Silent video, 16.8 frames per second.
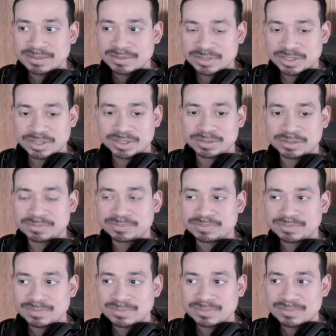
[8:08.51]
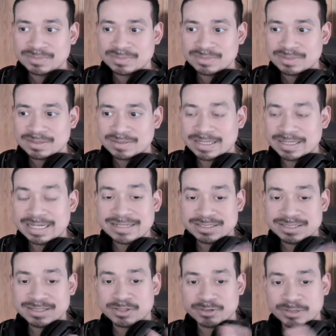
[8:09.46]
So I
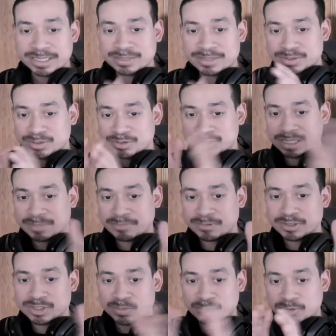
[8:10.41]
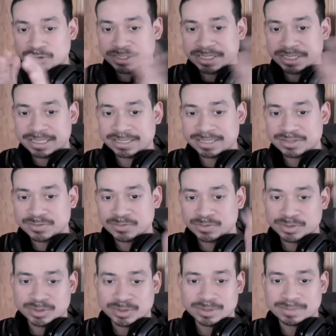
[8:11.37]
had to create two separate support tickets
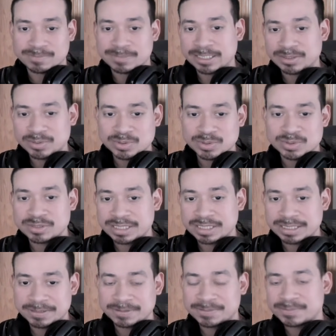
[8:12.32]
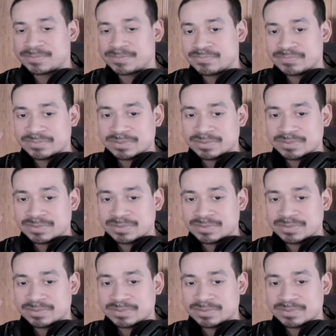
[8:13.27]
for my Google account